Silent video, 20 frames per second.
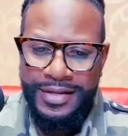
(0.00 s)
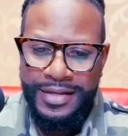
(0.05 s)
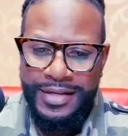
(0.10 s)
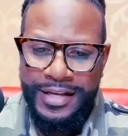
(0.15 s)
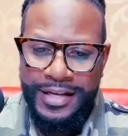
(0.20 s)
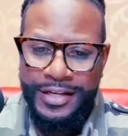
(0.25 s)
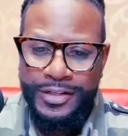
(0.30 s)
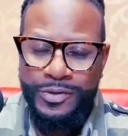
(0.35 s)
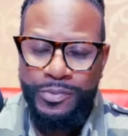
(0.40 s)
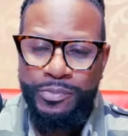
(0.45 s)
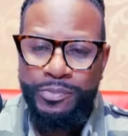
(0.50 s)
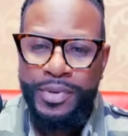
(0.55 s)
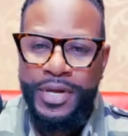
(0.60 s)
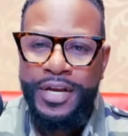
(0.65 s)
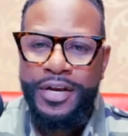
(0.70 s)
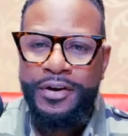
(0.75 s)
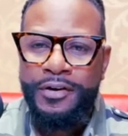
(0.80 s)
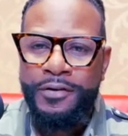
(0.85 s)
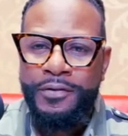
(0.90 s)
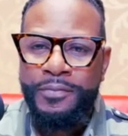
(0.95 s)
is
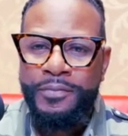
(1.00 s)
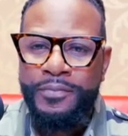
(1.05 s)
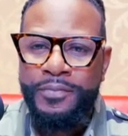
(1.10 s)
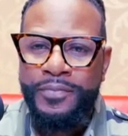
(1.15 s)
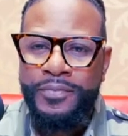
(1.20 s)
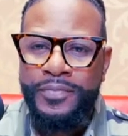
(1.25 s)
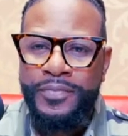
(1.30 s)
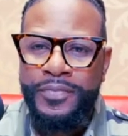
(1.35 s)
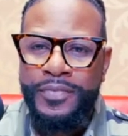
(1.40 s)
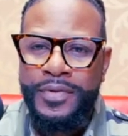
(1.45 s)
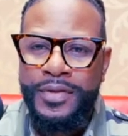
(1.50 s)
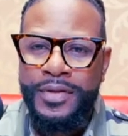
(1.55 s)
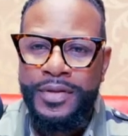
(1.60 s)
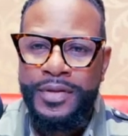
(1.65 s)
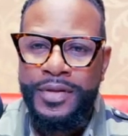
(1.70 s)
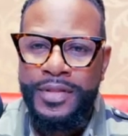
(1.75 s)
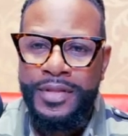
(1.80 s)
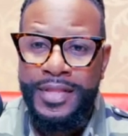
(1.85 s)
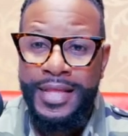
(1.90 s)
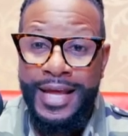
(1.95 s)
bigger
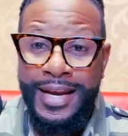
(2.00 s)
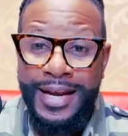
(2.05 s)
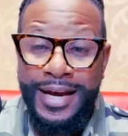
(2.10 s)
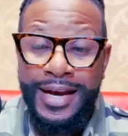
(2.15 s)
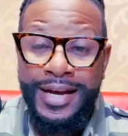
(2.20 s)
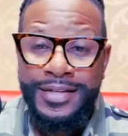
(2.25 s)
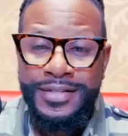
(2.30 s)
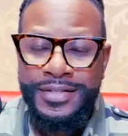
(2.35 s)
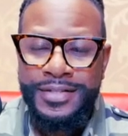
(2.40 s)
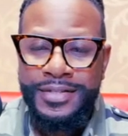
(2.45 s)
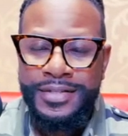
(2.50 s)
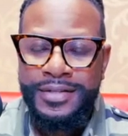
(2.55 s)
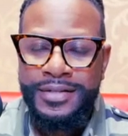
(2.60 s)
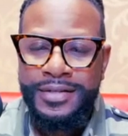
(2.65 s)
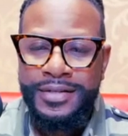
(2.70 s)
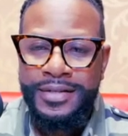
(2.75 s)
than us.